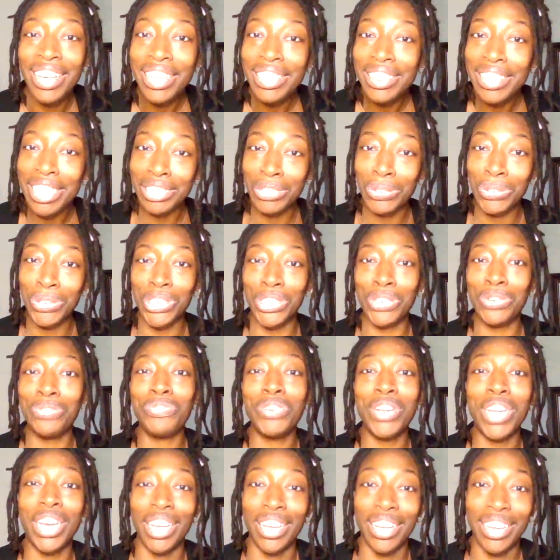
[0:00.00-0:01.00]
That's what you've
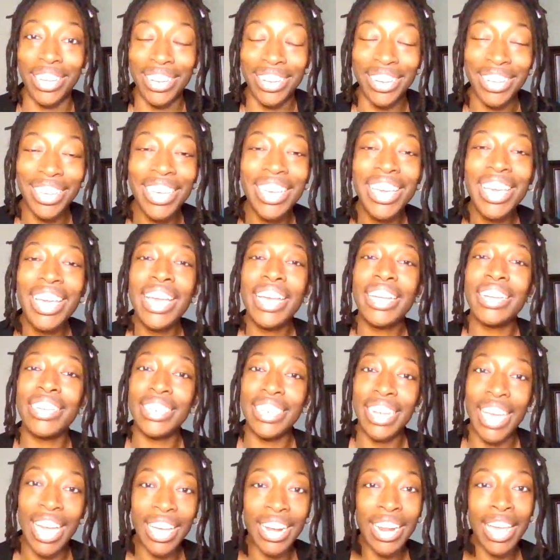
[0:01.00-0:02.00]
done,
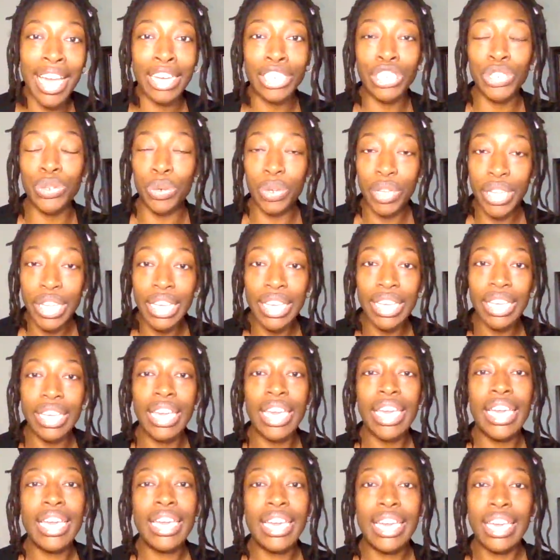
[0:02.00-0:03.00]
not actual heat.
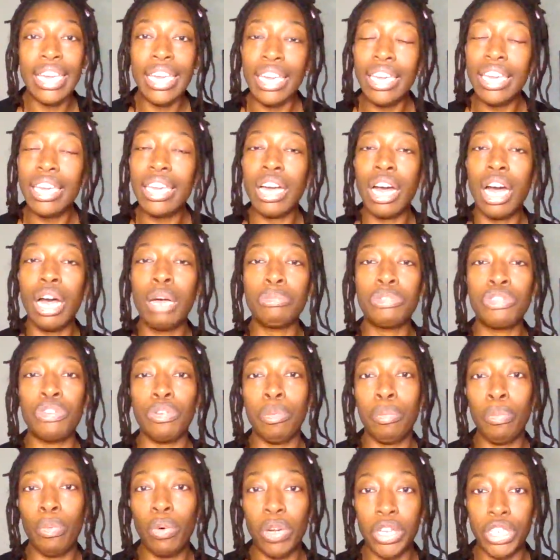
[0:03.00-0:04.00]
Heat comes
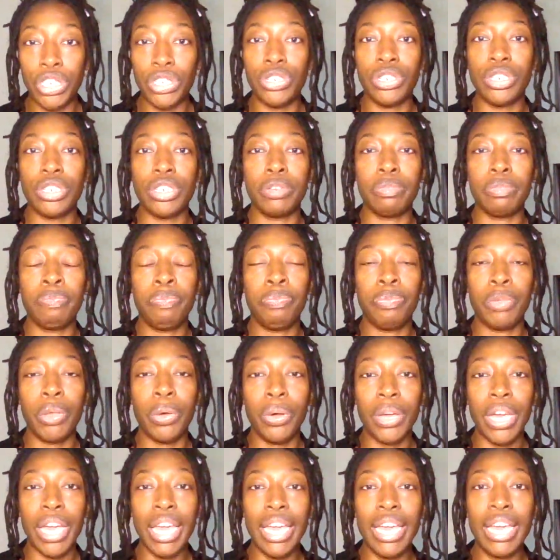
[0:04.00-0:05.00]
from moisture,
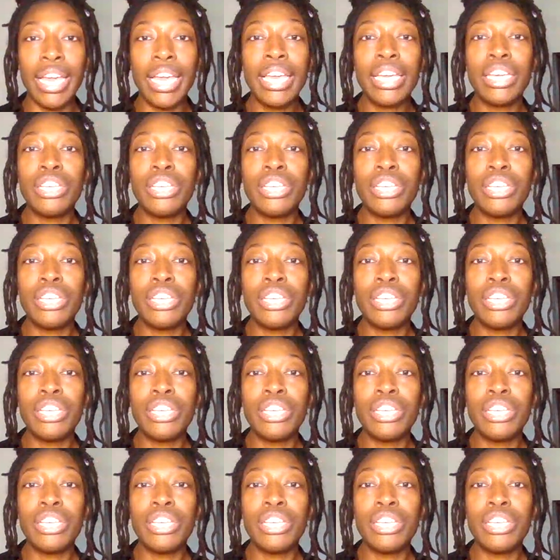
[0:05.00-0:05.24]
okay?